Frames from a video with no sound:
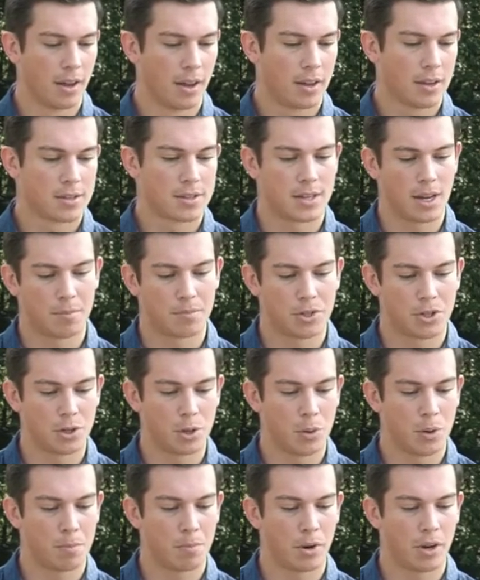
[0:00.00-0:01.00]
Step two,
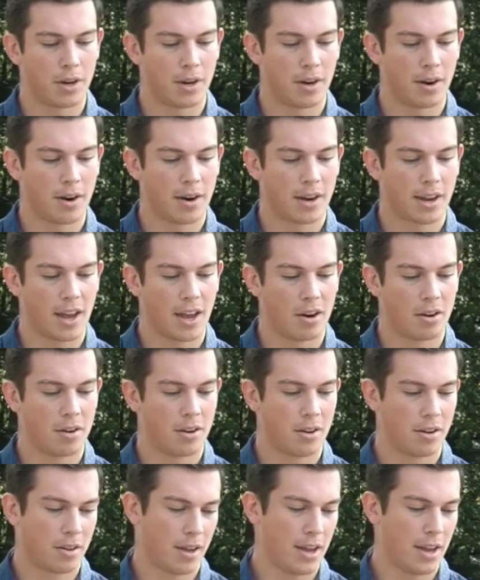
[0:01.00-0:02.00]
we put in our account
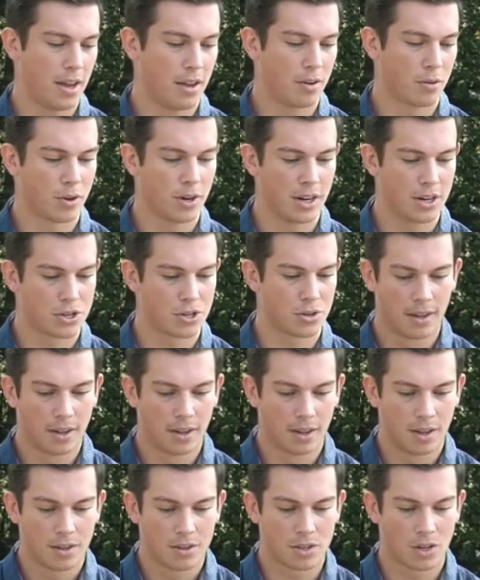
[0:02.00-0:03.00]
and credentials.
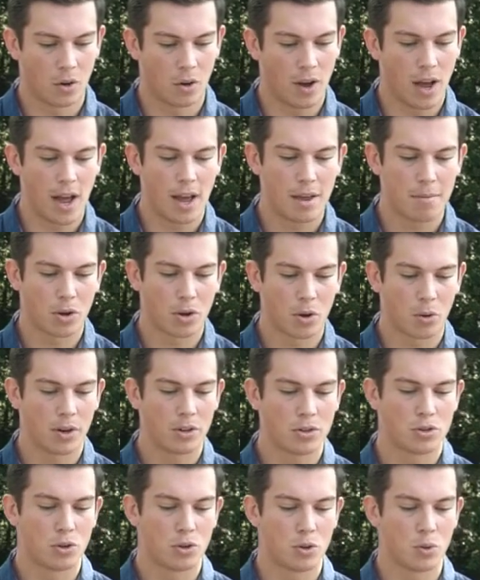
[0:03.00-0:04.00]
So I'm going
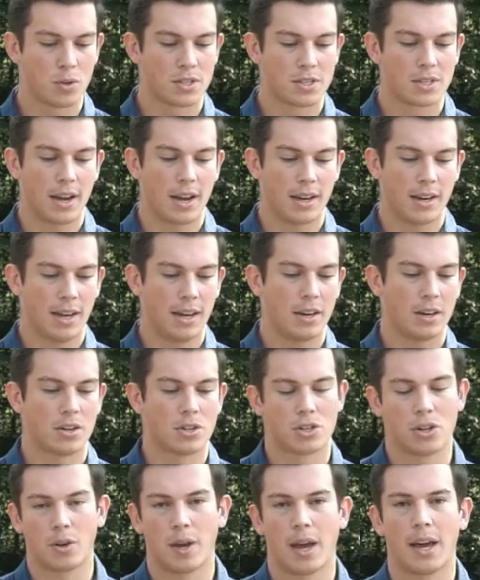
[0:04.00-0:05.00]
to sign in and
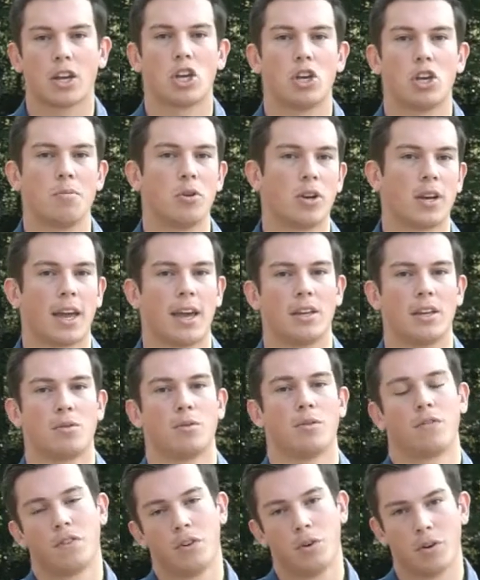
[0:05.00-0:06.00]
show you how to communicate to a
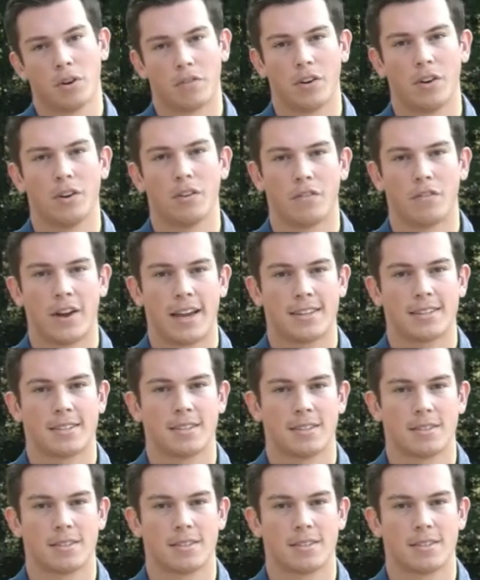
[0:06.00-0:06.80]
few different devices.